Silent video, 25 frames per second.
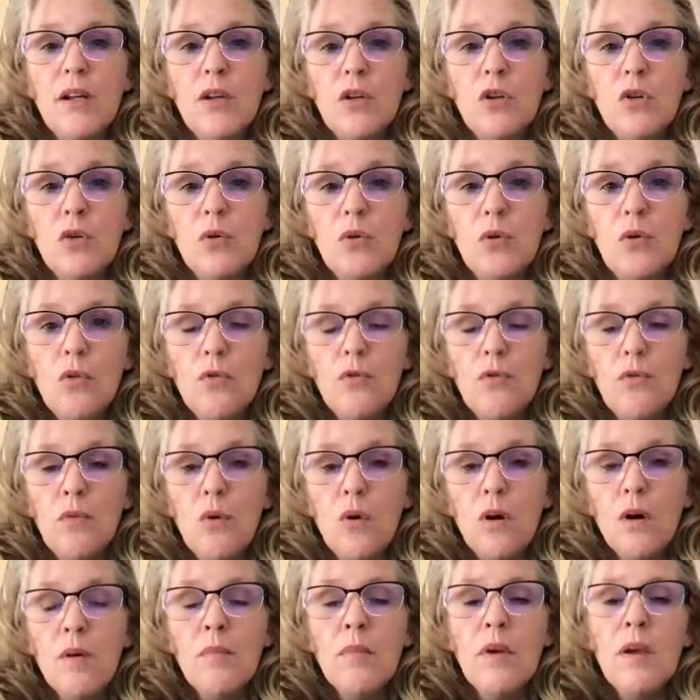a Google
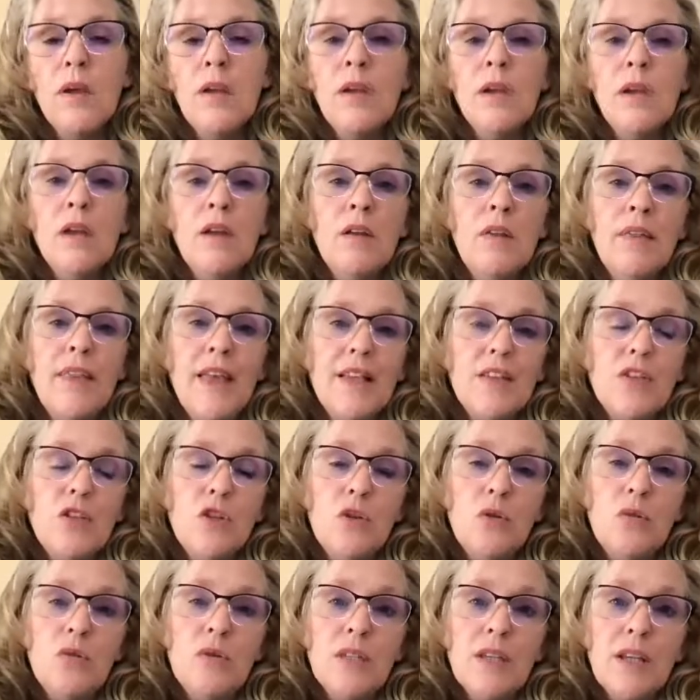form that
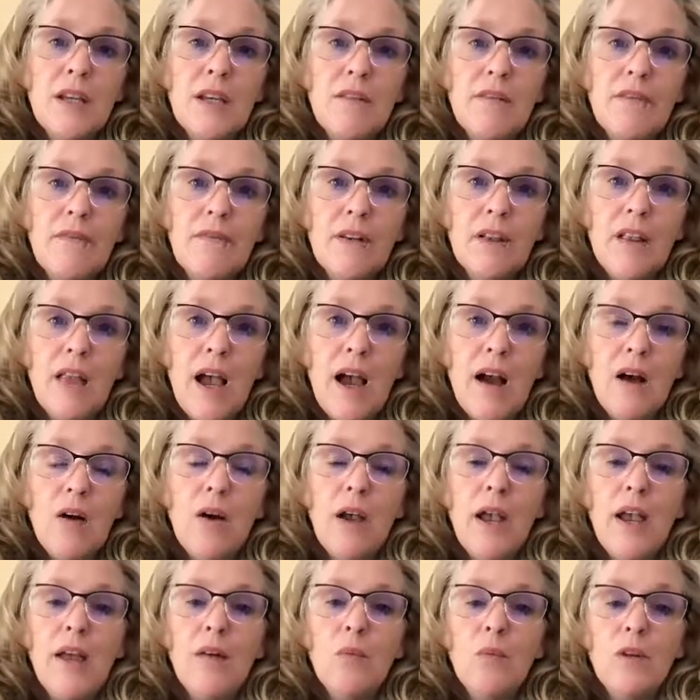students can fill out.
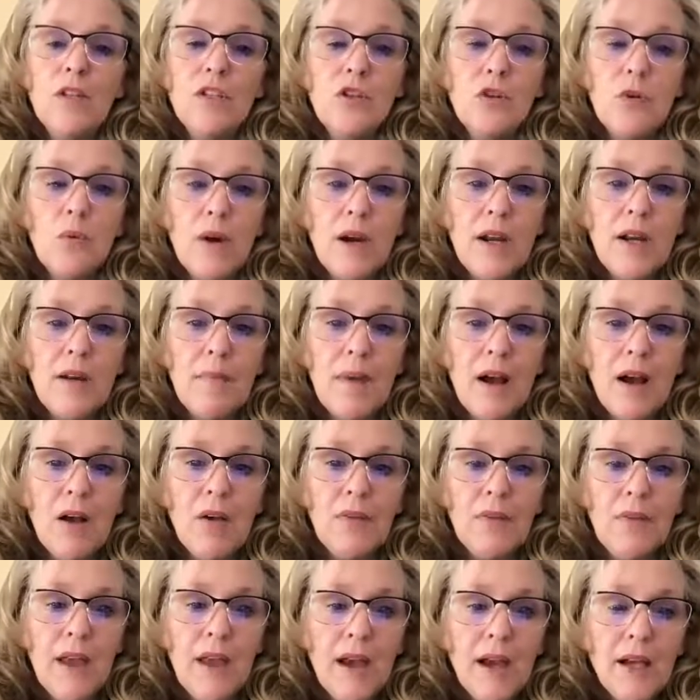And what's great
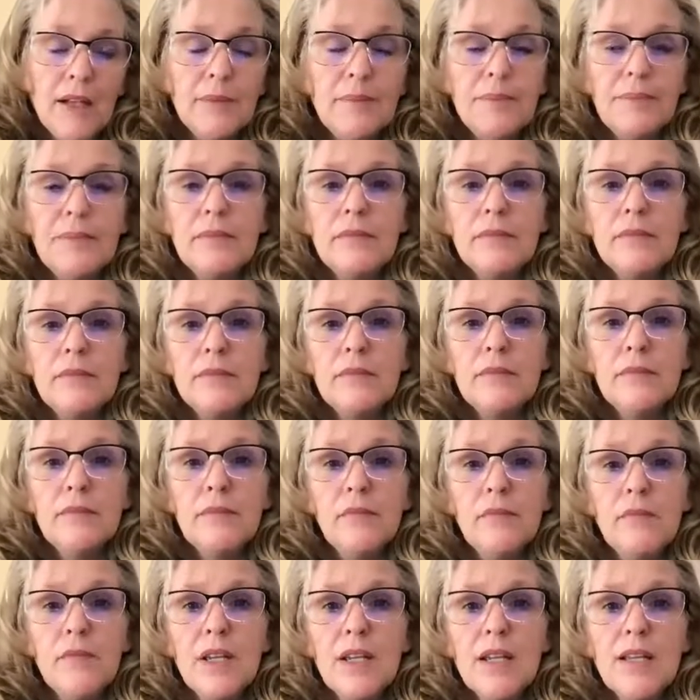about that
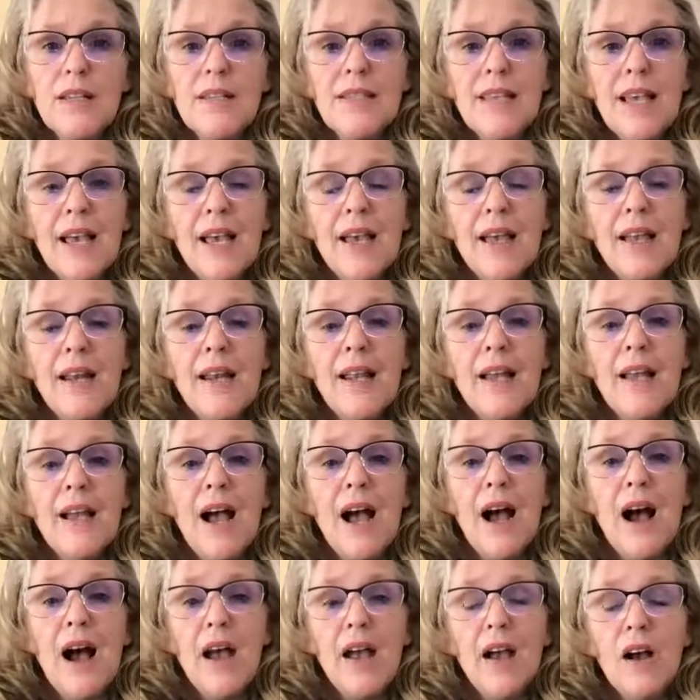is that
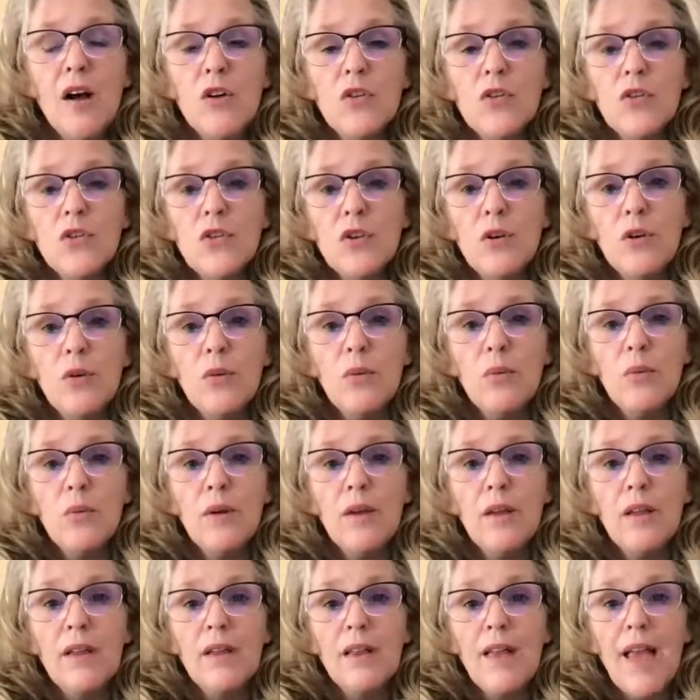I also
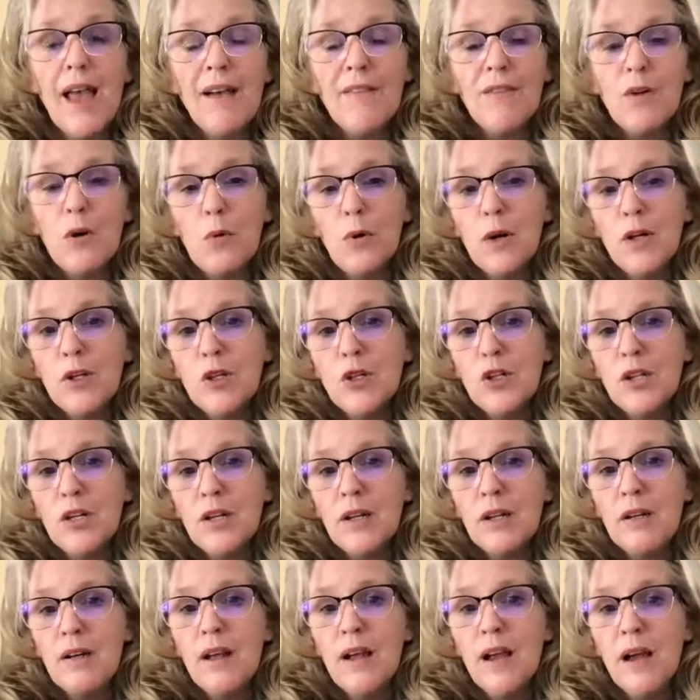have a
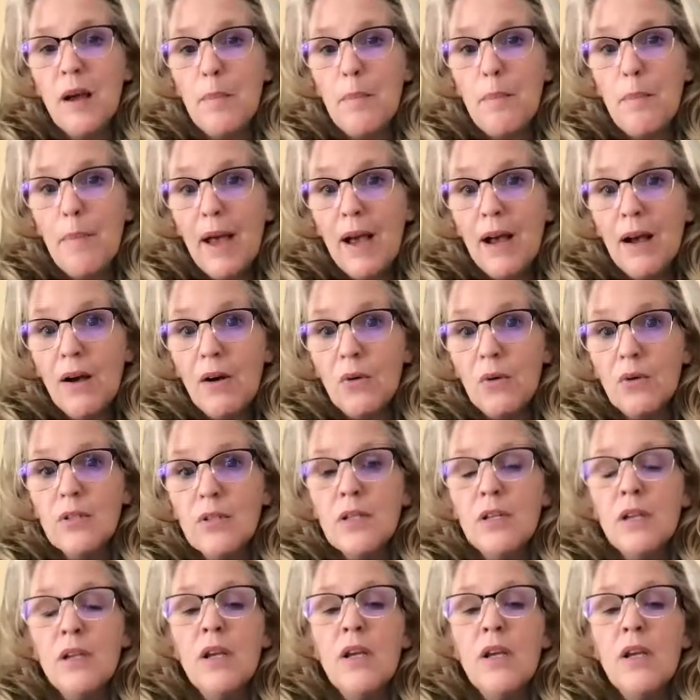question about